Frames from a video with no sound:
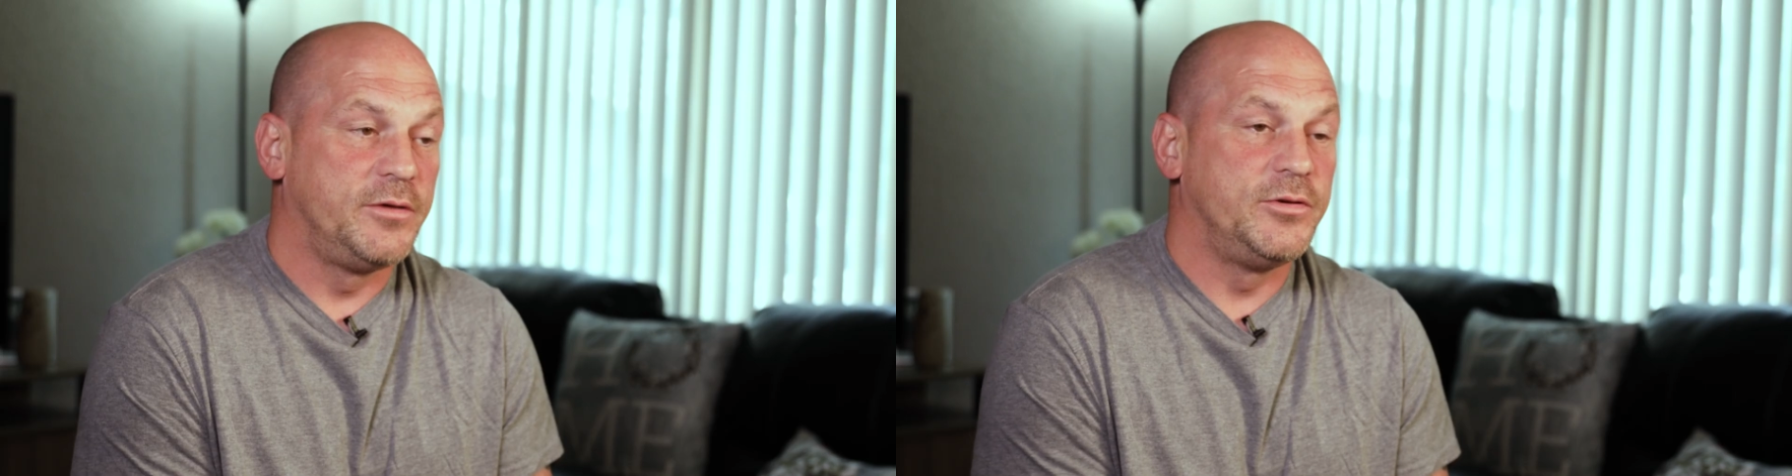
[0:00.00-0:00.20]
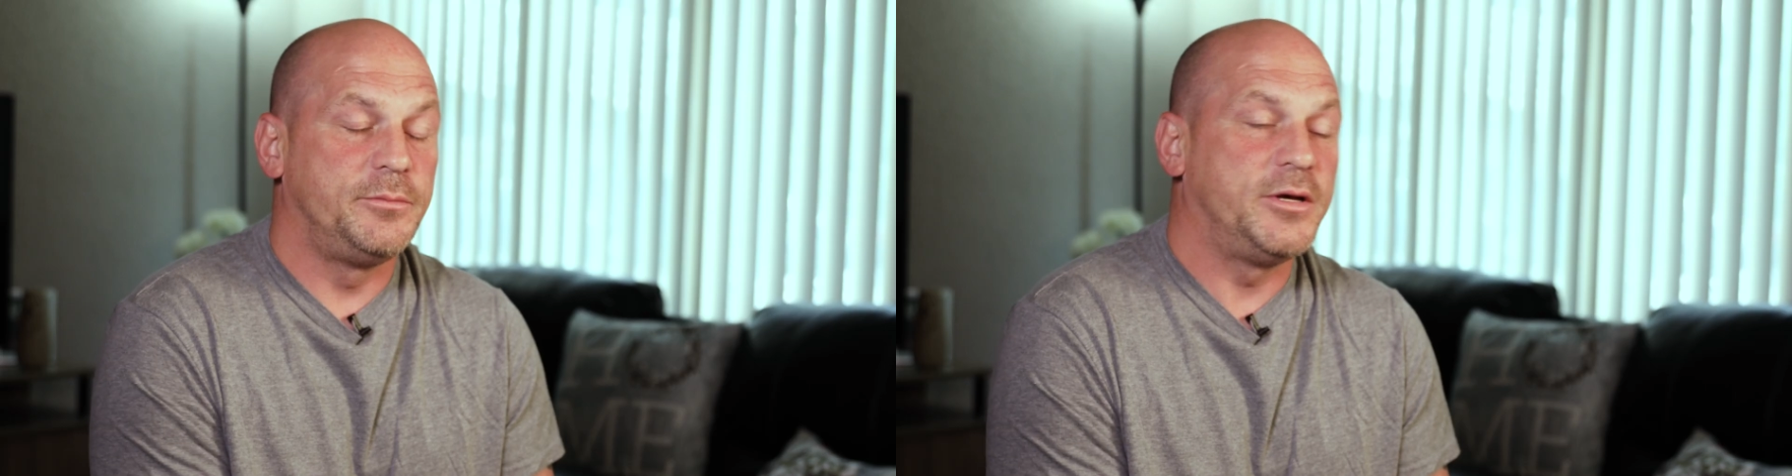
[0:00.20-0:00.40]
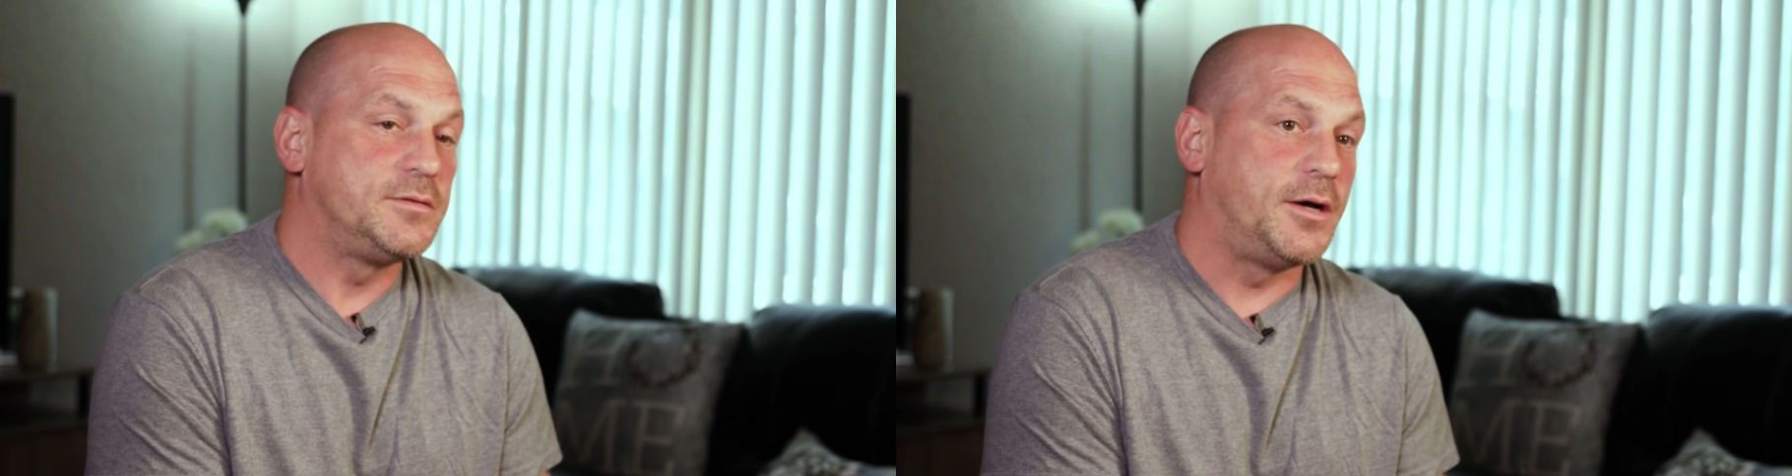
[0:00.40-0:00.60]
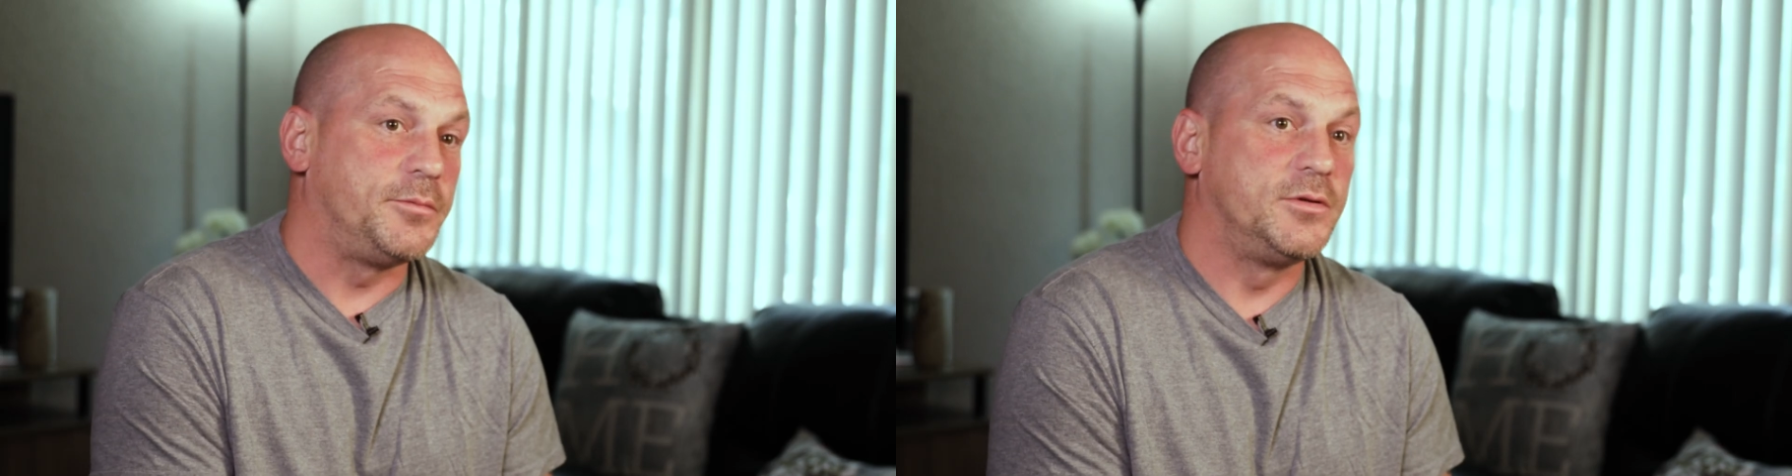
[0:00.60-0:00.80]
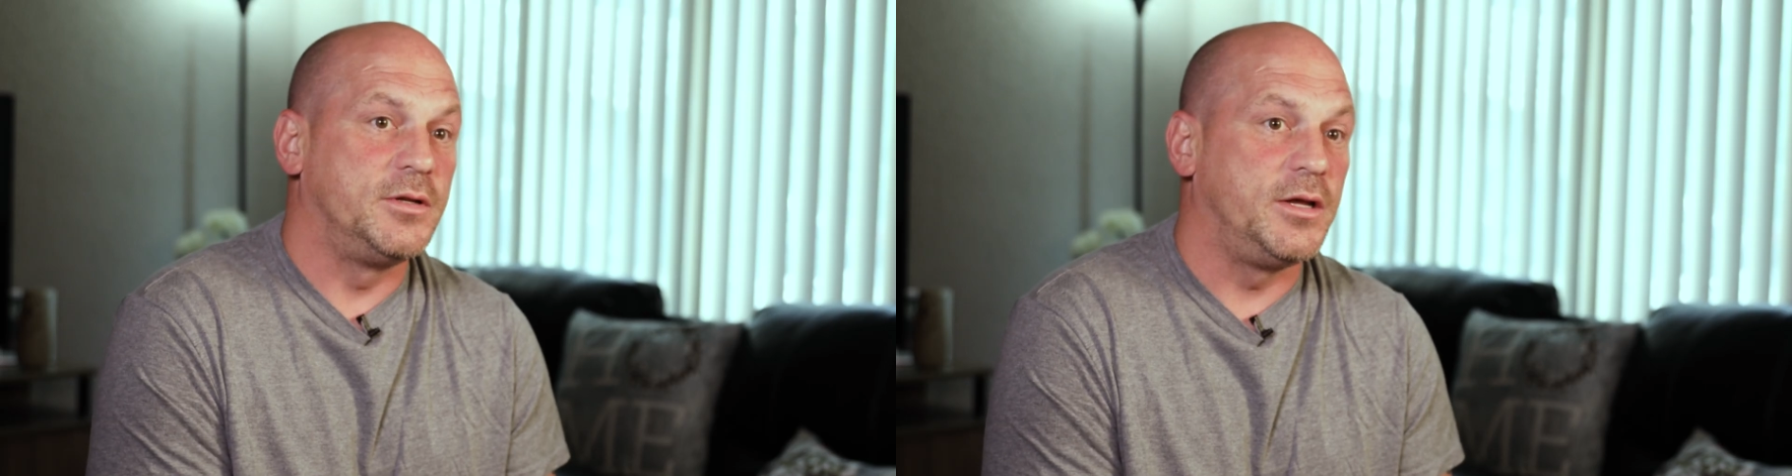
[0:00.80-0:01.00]
to give you the best
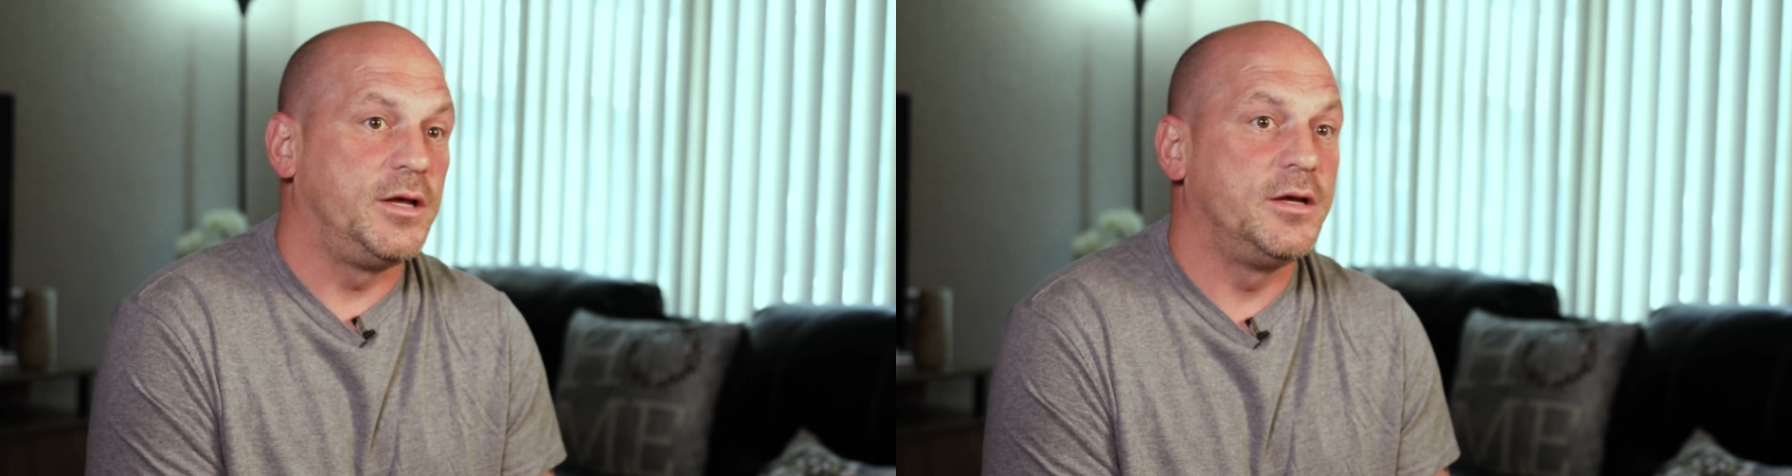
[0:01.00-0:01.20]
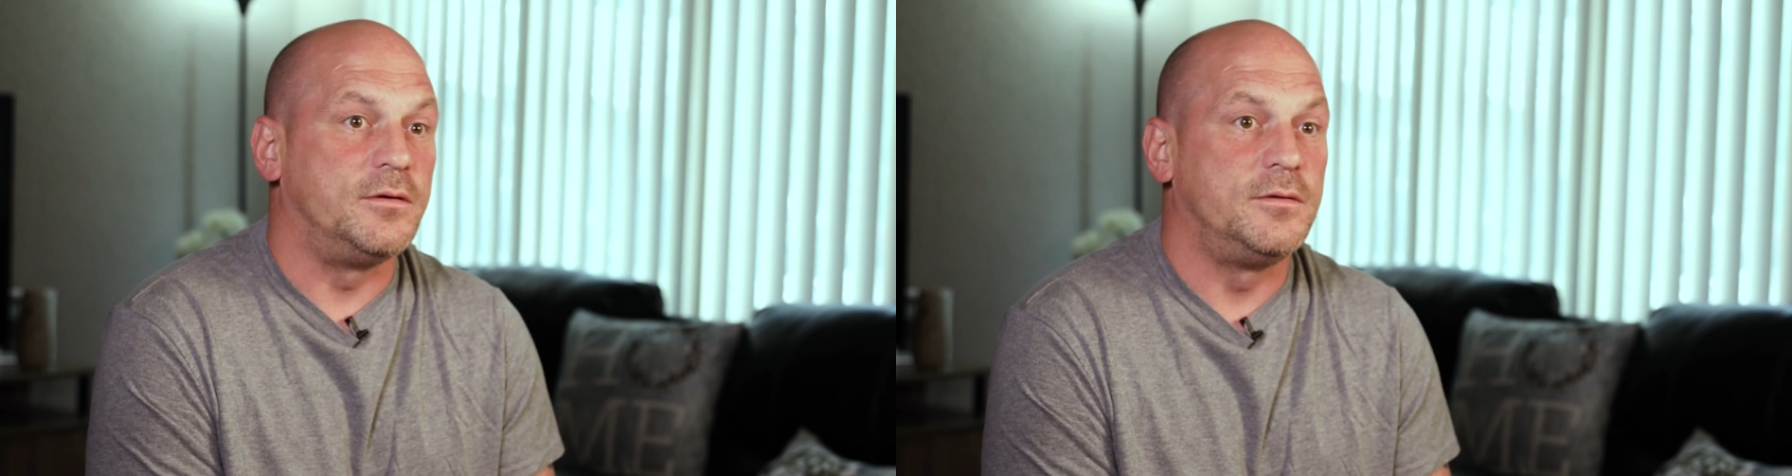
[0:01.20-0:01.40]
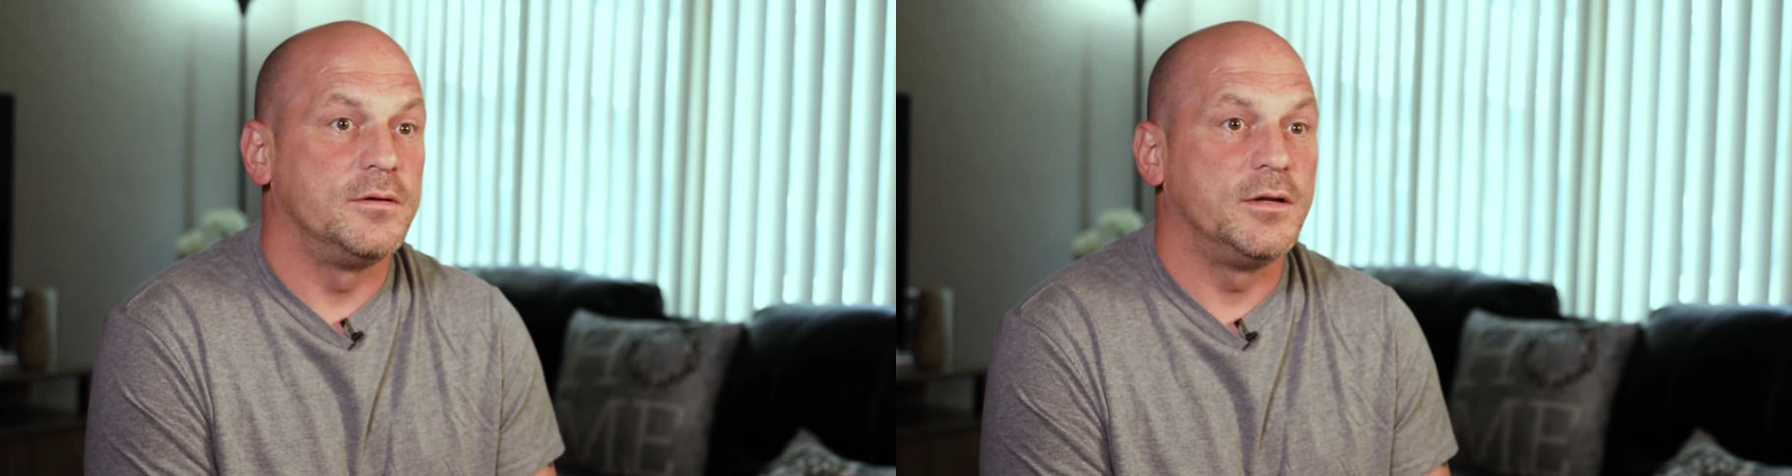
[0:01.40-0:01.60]
opportunity to heal.